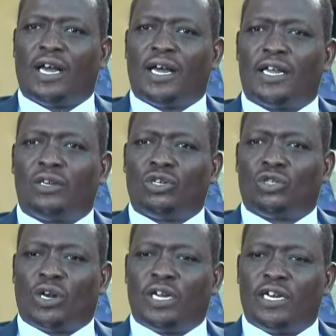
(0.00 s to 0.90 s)

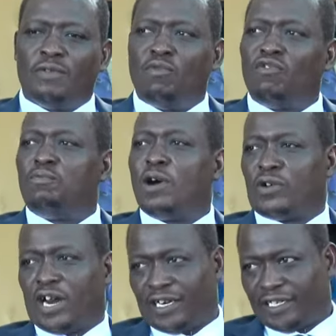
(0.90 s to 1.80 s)
usually remove
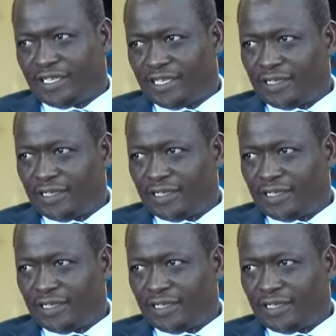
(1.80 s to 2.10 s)
boundaries